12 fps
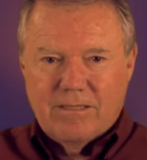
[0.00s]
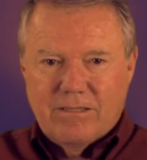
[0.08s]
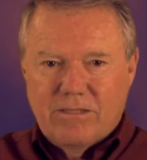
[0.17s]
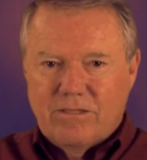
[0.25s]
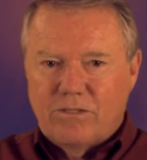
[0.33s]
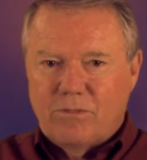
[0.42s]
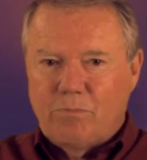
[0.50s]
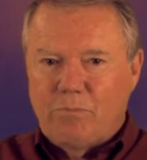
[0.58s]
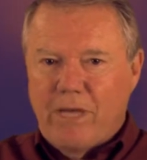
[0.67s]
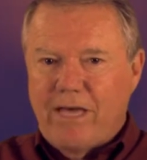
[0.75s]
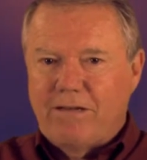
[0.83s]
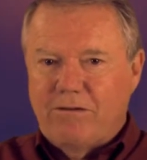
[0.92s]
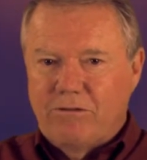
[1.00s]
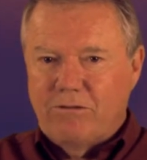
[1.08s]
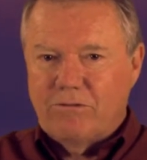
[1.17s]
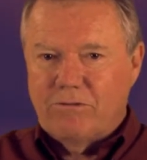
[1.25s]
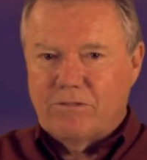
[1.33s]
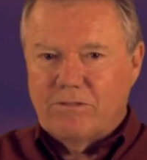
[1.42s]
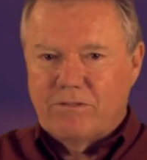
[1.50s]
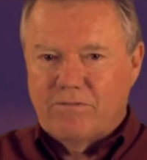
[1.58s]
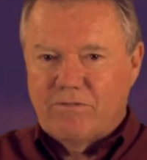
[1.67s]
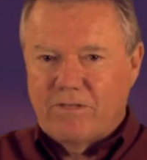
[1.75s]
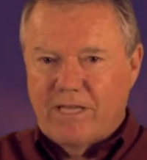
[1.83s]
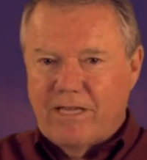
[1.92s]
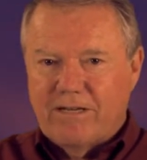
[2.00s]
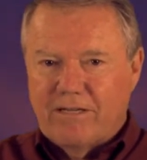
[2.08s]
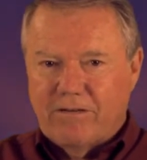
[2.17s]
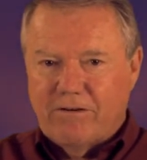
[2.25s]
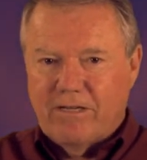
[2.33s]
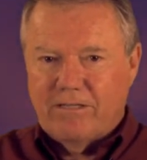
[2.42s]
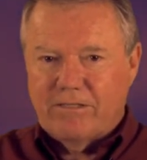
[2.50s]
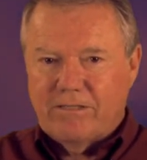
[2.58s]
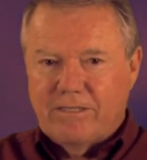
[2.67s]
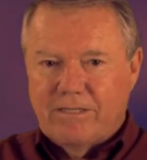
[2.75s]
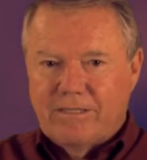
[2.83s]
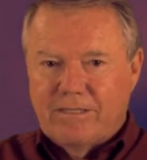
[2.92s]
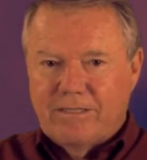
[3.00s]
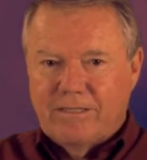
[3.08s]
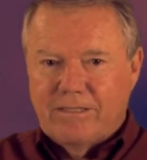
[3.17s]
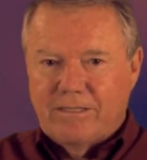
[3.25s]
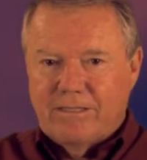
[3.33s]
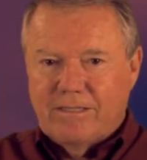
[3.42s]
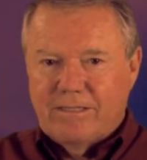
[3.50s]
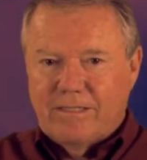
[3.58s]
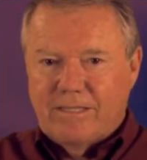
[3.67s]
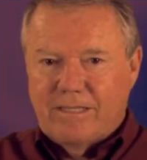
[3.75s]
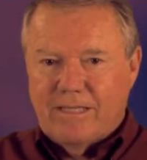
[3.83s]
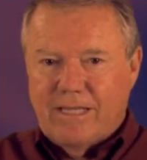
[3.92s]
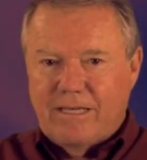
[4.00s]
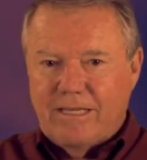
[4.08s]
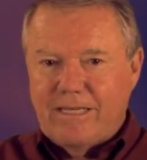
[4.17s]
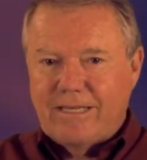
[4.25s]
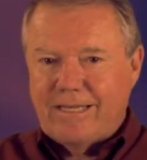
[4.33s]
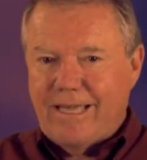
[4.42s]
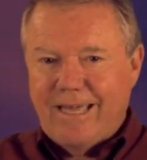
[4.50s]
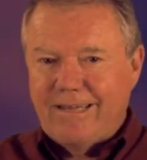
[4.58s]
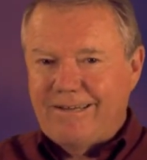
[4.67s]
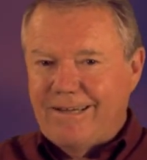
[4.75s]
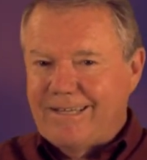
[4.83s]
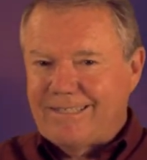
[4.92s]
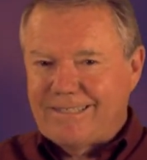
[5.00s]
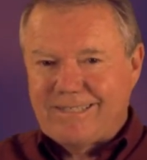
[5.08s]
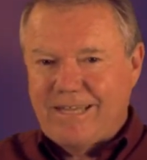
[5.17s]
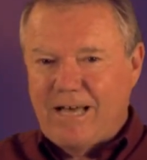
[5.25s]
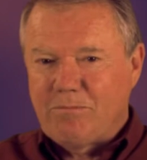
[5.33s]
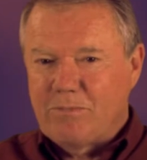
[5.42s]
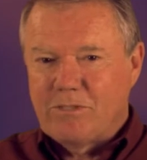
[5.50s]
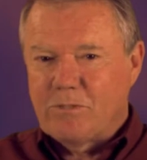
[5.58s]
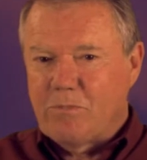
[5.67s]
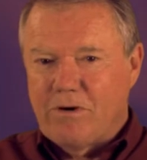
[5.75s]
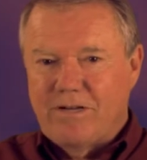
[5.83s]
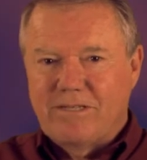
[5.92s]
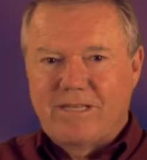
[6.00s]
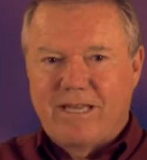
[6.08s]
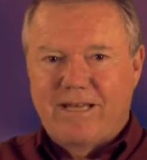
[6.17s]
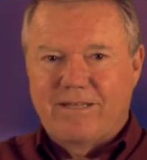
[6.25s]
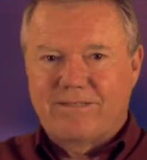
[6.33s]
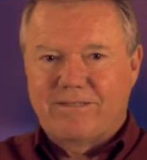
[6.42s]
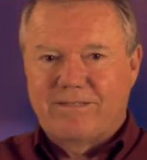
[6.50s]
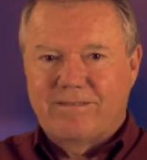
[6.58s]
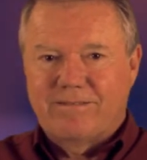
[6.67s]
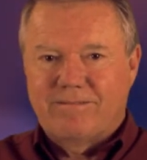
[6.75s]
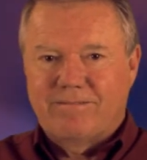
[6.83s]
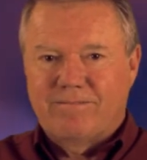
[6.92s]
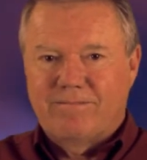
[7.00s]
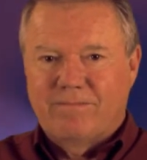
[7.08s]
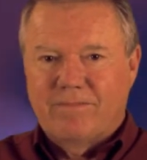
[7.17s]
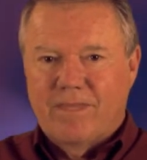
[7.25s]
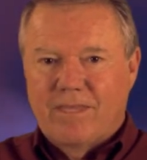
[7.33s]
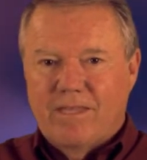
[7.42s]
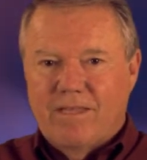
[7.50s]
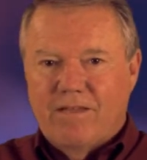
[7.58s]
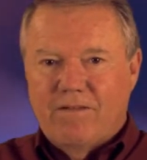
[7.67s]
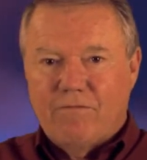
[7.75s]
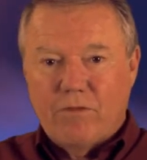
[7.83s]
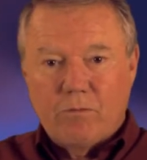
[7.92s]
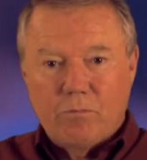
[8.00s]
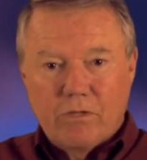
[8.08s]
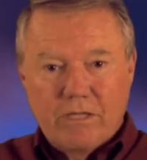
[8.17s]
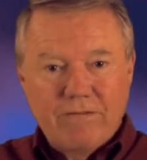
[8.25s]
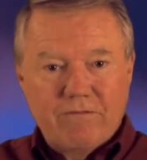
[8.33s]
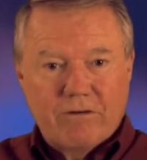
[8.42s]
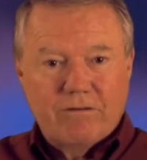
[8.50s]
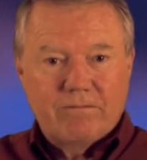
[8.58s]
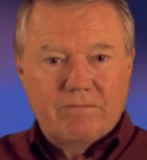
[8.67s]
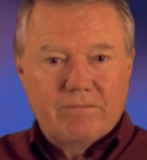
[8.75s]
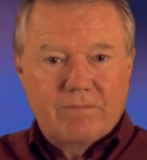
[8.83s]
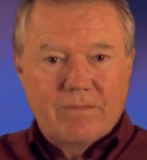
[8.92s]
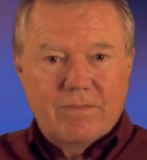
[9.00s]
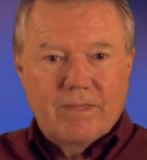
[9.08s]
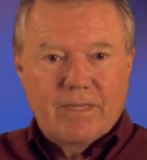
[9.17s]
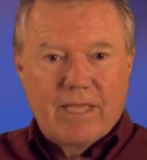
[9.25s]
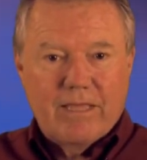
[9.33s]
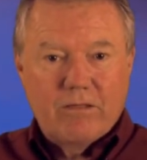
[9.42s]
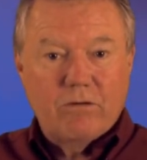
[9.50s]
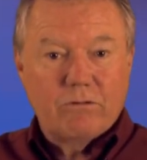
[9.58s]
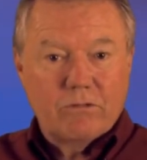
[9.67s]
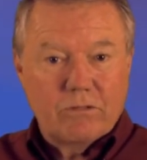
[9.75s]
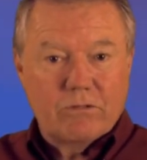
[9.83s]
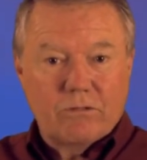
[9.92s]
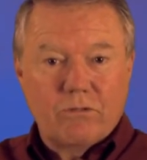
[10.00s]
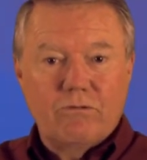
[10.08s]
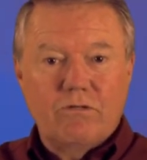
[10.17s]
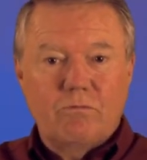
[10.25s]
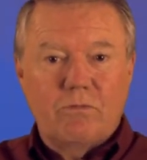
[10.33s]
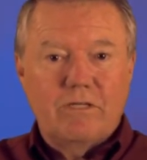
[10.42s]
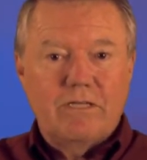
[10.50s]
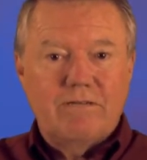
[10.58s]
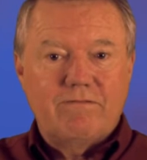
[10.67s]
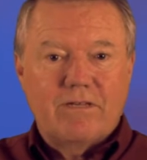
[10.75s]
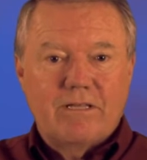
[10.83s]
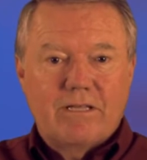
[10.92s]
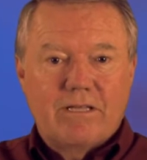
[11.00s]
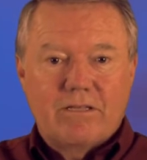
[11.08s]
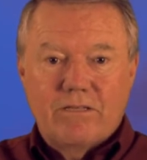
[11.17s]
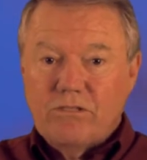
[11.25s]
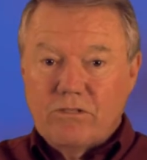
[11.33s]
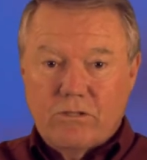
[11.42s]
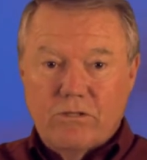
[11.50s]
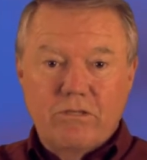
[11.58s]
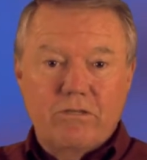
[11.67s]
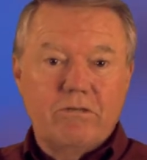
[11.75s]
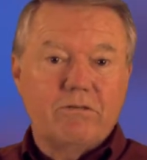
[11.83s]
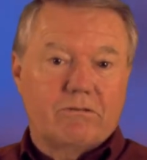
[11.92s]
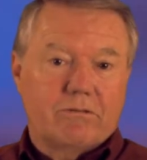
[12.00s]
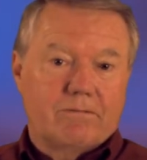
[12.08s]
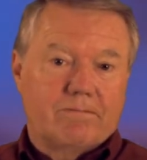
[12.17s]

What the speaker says: This is bad news for the Antichrist, and he cannot stop its broadcast. For the believer and those soon to believe, this is good news,